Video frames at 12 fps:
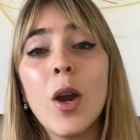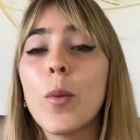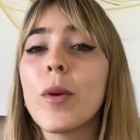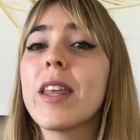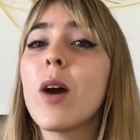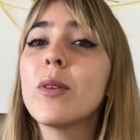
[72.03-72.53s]

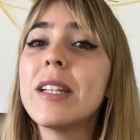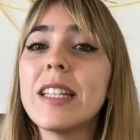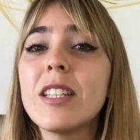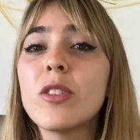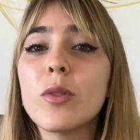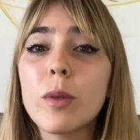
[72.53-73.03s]
without
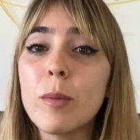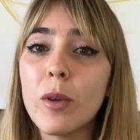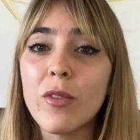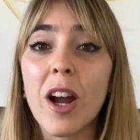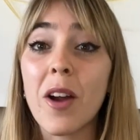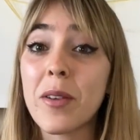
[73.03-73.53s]
needing to
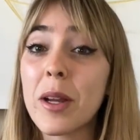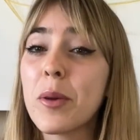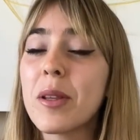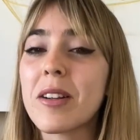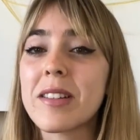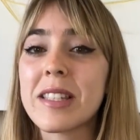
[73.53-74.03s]
remove our
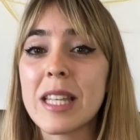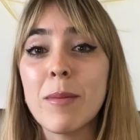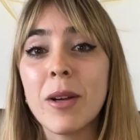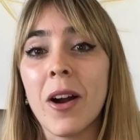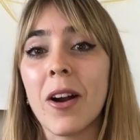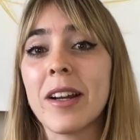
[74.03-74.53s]
regular SIM
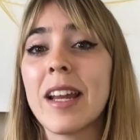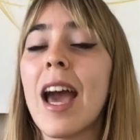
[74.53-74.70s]
card